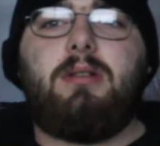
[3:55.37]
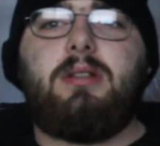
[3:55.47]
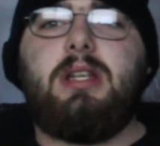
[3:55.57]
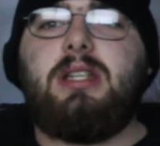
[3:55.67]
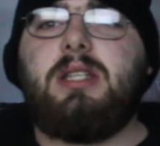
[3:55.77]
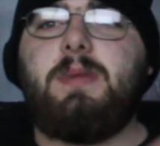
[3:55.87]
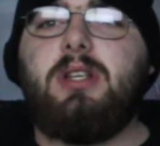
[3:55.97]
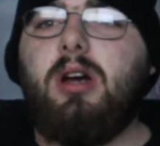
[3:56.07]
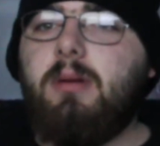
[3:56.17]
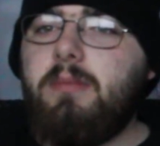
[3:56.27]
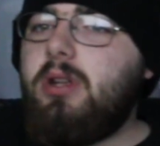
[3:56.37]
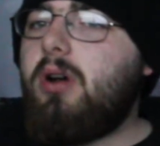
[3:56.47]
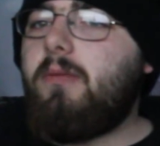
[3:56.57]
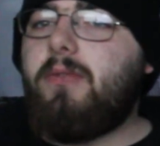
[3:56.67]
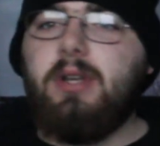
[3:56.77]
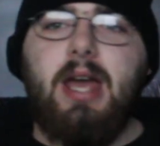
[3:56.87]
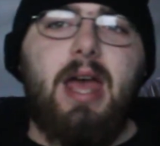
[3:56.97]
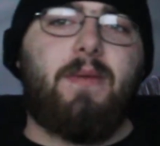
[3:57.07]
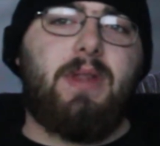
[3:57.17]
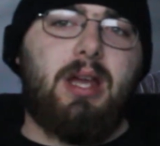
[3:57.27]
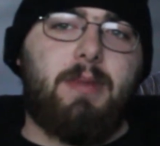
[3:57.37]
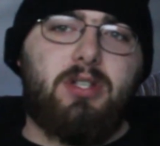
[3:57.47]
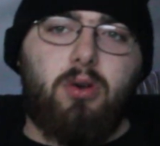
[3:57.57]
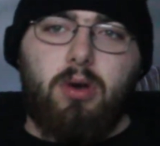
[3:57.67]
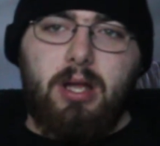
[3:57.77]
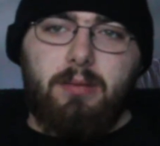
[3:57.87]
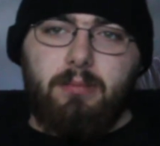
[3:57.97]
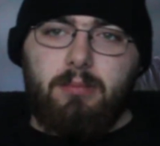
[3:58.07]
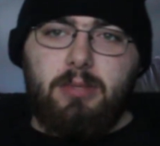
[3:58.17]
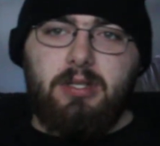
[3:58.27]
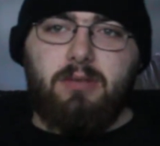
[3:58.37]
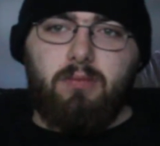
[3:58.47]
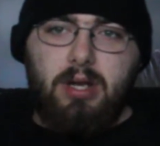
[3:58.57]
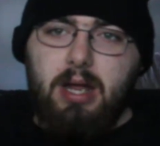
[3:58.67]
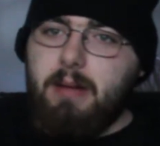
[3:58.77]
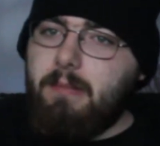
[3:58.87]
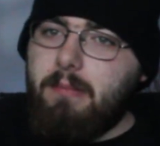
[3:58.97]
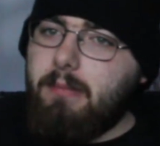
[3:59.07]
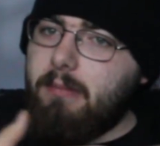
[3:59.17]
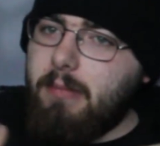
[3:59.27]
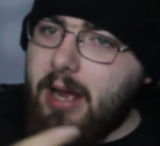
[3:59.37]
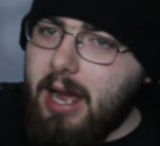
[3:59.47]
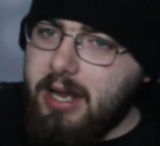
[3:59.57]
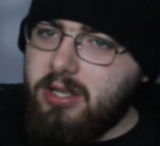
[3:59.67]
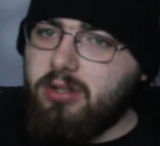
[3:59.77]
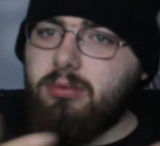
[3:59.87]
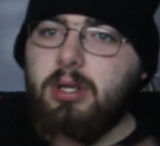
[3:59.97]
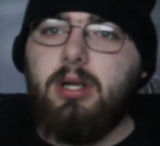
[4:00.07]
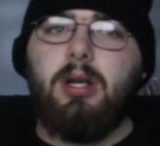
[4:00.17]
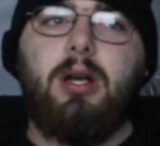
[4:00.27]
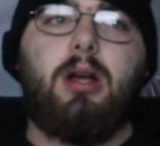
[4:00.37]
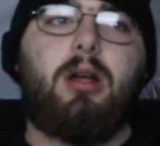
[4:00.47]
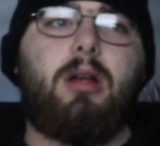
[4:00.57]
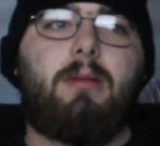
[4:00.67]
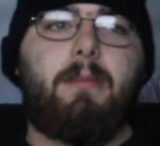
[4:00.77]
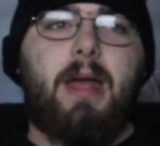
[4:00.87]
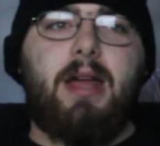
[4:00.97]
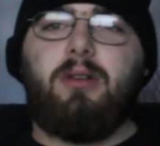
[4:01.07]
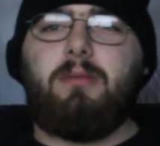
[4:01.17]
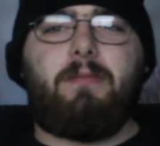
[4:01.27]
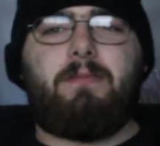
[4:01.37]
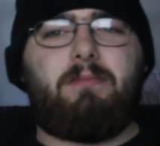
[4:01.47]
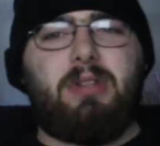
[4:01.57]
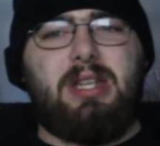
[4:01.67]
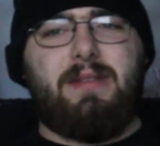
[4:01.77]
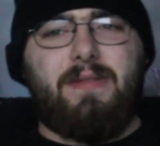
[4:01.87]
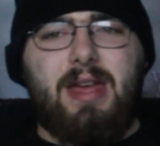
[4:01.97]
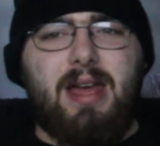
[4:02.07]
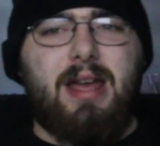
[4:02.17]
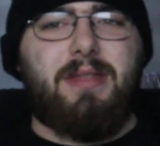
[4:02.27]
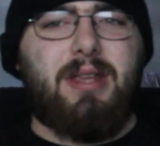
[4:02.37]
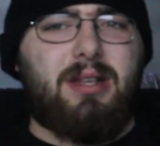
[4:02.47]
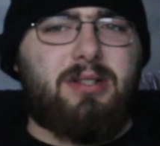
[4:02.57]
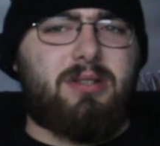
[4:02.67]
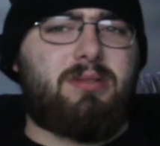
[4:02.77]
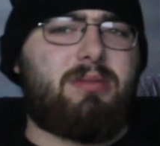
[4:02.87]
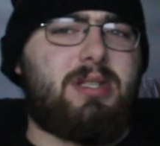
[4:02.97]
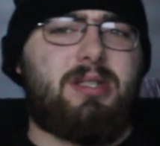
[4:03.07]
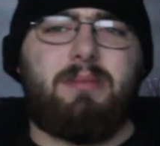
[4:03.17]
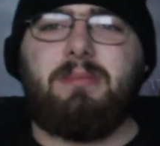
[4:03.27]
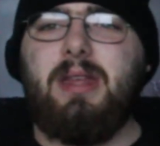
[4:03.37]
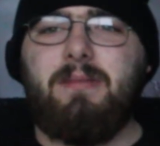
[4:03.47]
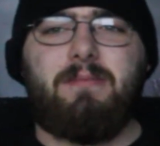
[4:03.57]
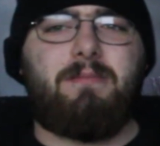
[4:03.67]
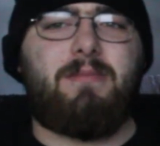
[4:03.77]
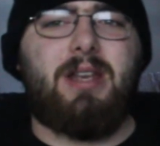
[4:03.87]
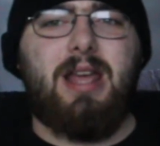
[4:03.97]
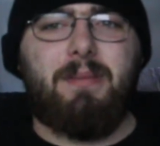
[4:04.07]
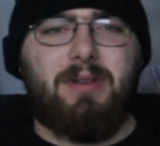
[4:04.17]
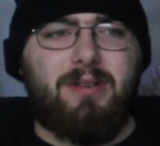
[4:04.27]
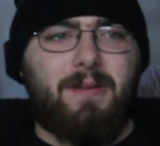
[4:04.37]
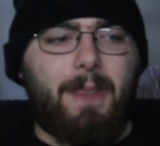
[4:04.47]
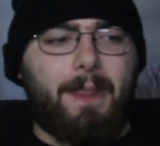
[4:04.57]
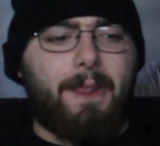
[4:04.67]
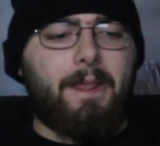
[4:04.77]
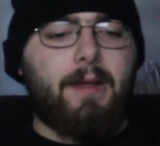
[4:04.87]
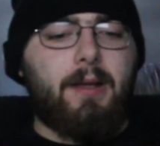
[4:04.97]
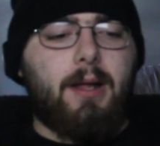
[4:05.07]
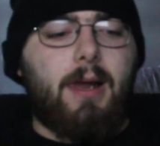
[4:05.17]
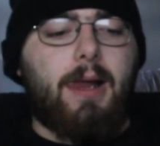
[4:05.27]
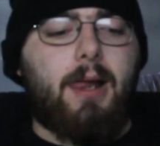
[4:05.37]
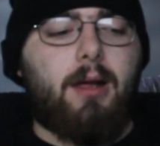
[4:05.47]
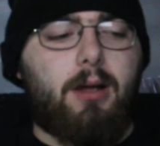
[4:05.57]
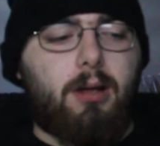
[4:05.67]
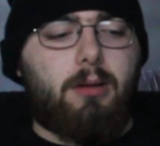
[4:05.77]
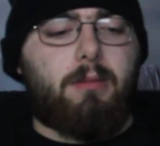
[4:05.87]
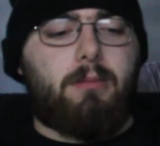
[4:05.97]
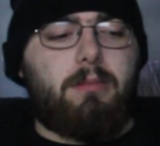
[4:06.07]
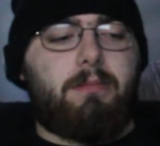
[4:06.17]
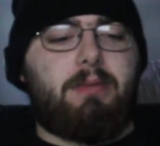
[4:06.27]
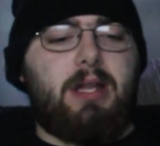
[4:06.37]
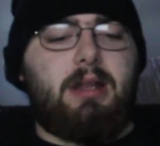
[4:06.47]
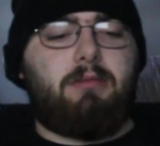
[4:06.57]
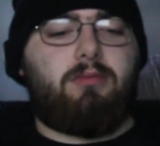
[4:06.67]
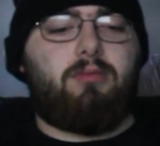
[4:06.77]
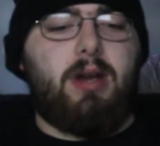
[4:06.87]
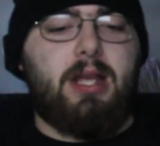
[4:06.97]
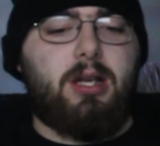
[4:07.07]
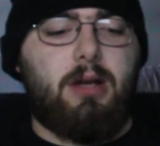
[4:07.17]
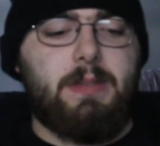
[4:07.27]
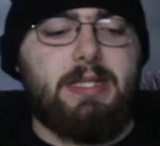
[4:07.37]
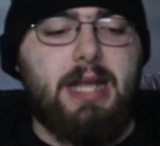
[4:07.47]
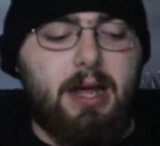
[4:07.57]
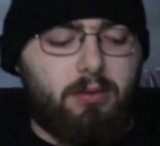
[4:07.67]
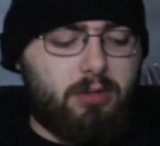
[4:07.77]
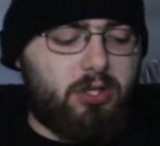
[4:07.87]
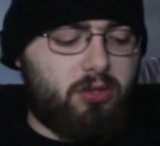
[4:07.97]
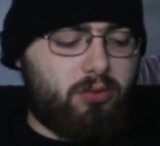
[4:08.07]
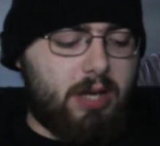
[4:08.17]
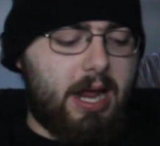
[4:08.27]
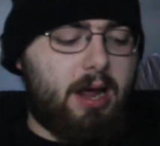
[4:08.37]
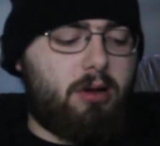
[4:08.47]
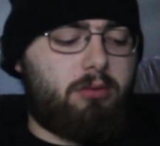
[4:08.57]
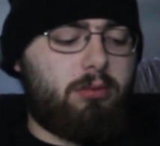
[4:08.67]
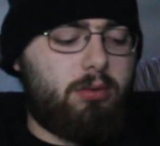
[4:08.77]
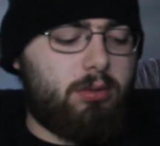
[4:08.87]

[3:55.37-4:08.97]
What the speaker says: did it just become, you know, forget everything I've been taught, this is what I do. I don't believe that. I think it just was something that happened. But when it comes down to now,